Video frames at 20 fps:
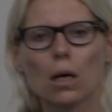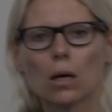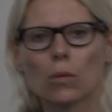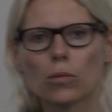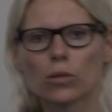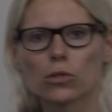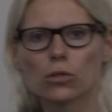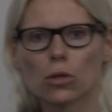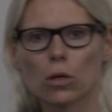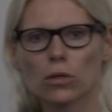
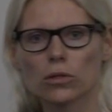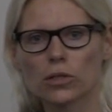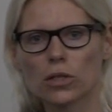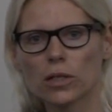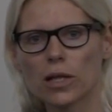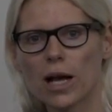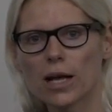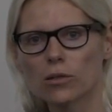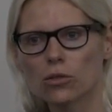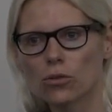which also
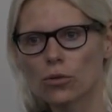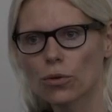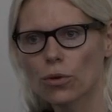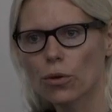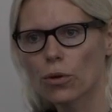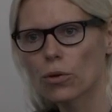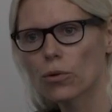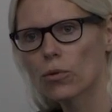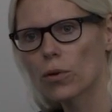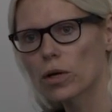led
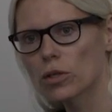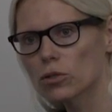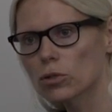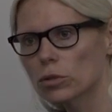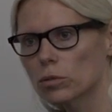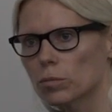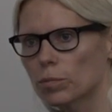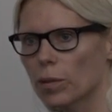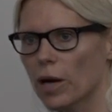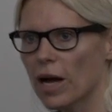to a
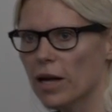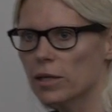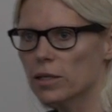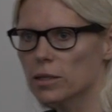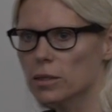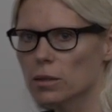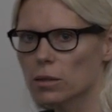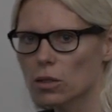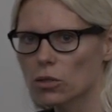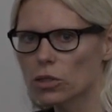certain
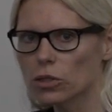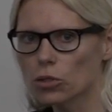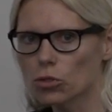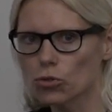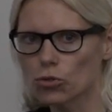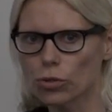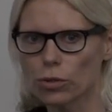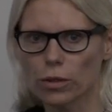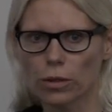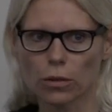bias in the
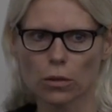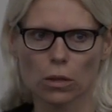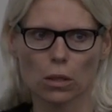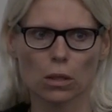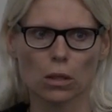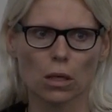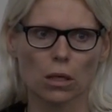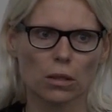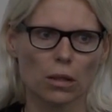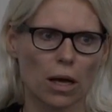literature,
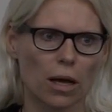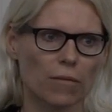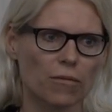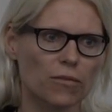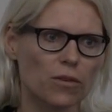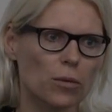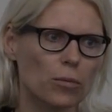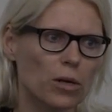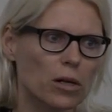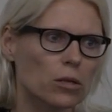thinking that
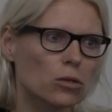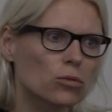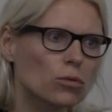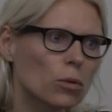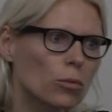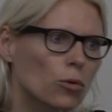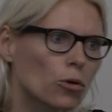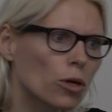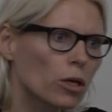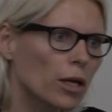females
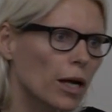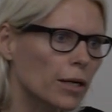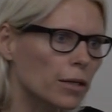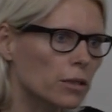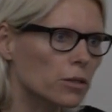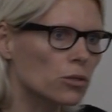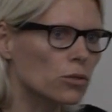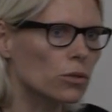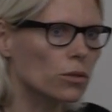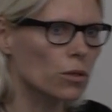were more
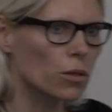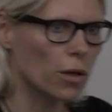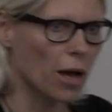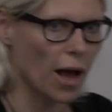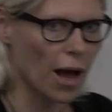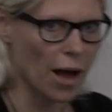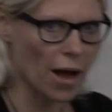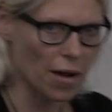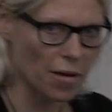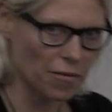likely to
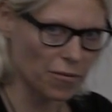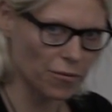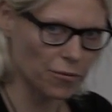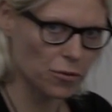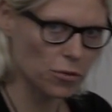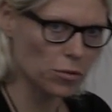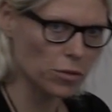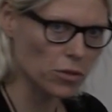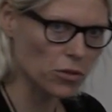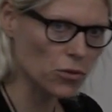have
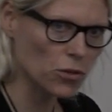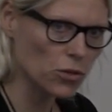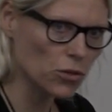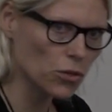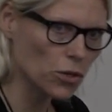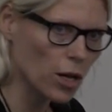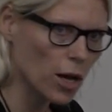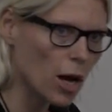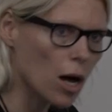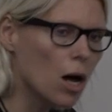
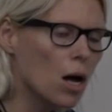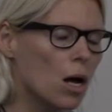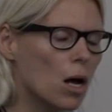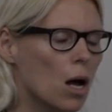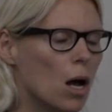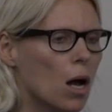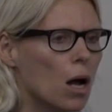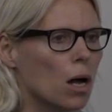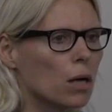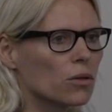synesthesia.
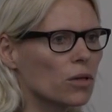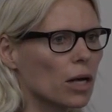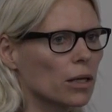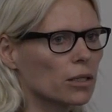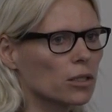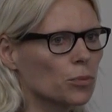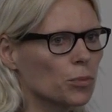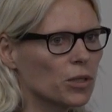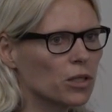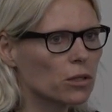That
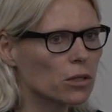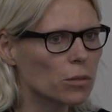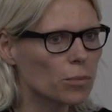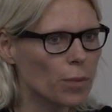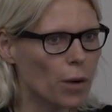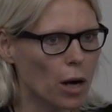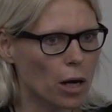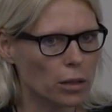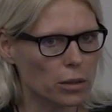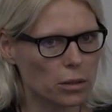has been
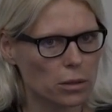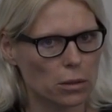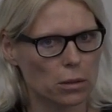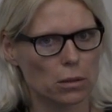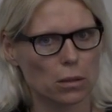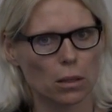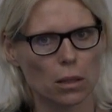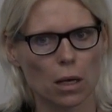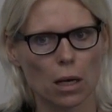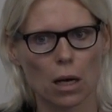
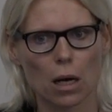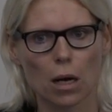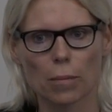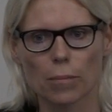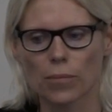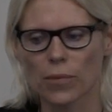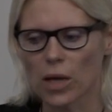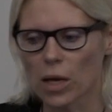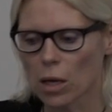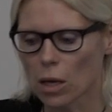debunked.
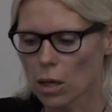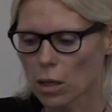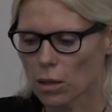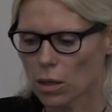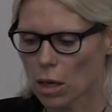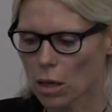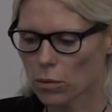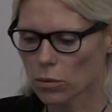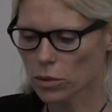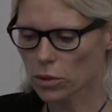
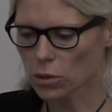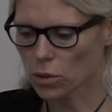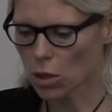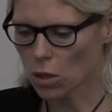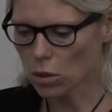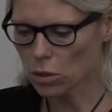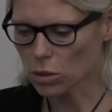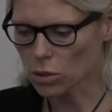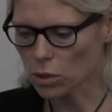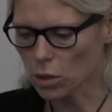There was
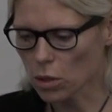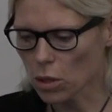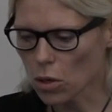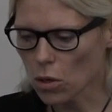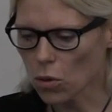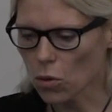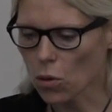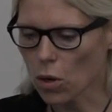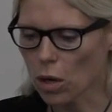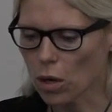
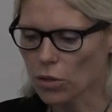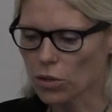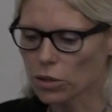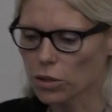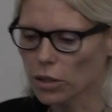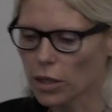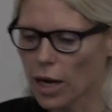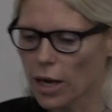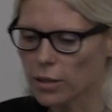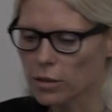also
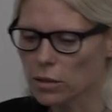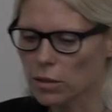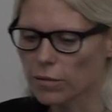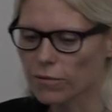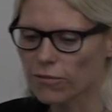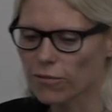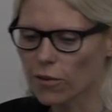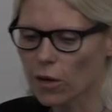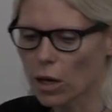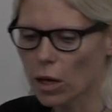other kinds
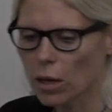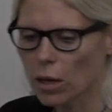of